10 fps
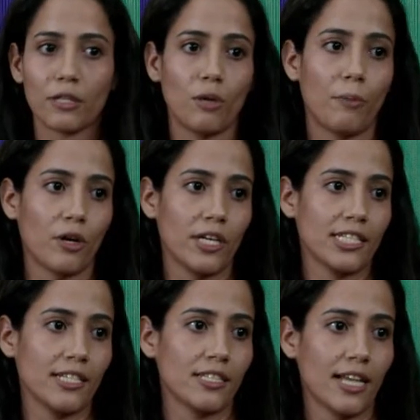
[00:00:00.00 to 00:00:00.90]
Taking
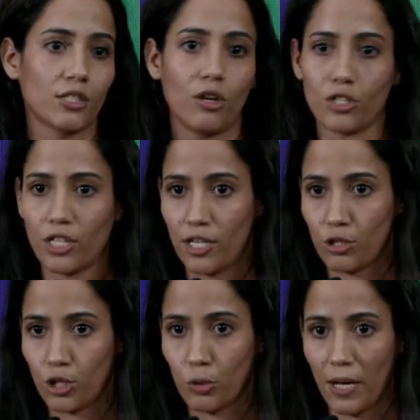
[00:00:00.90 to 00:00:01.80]
into account the
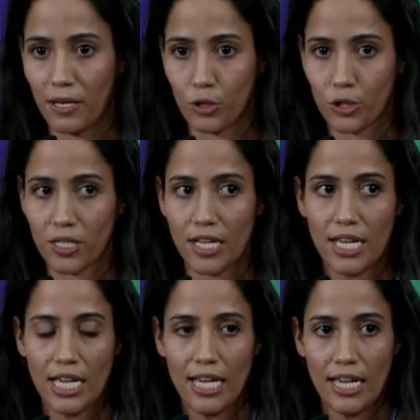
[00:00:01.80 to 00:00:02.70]

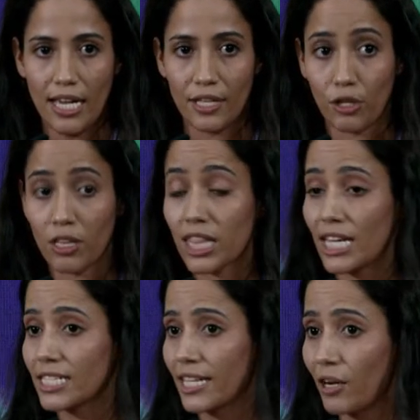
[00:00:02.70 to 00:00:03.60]
responsibility that we
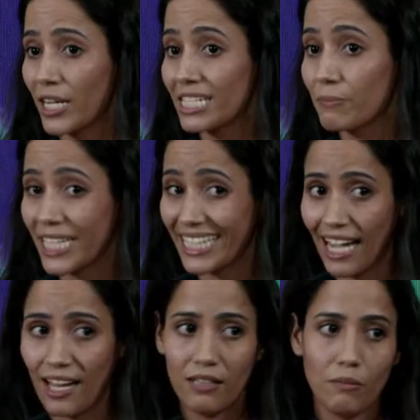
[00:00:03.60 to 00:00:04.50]
have with human
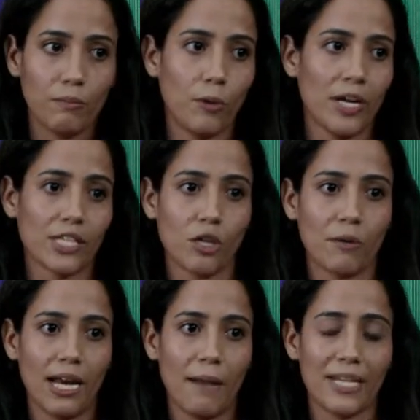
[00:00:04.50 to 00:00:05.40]
rights in our
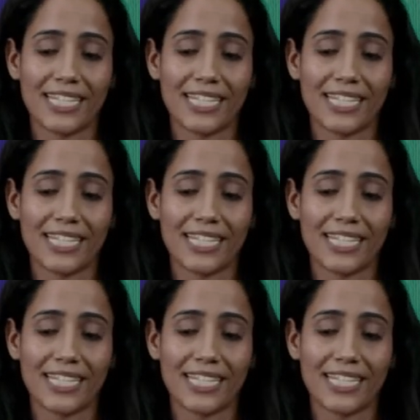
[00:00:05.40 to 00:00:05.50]
party.